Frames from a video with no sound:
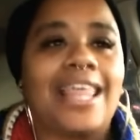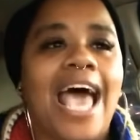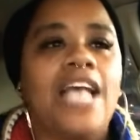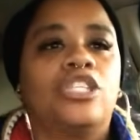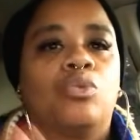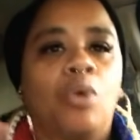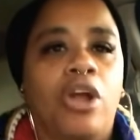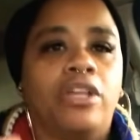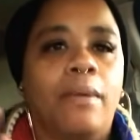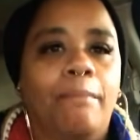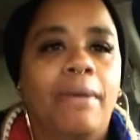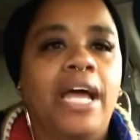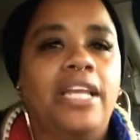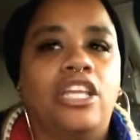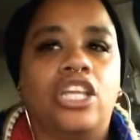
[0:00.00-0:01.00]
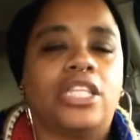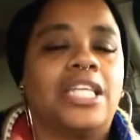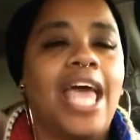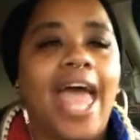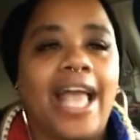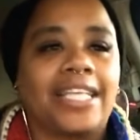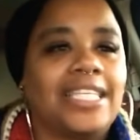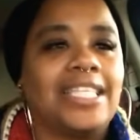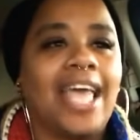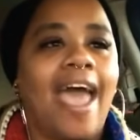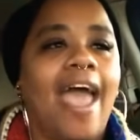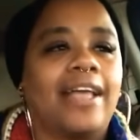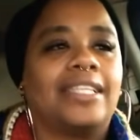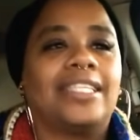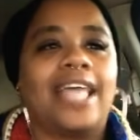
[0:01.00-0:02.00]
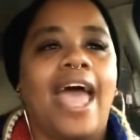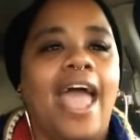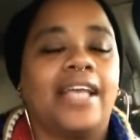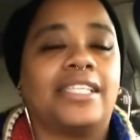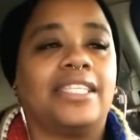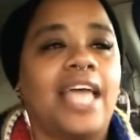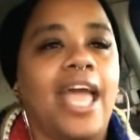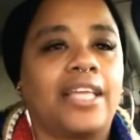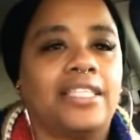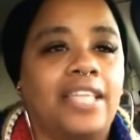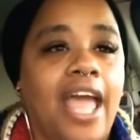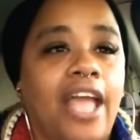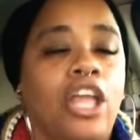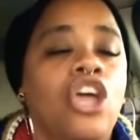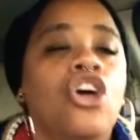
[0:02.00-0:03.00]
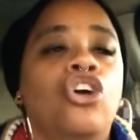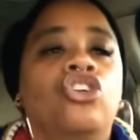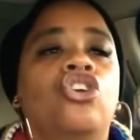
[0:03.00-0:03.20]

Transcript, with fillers: That's where the money, your tax, tax, tax, tax, tax.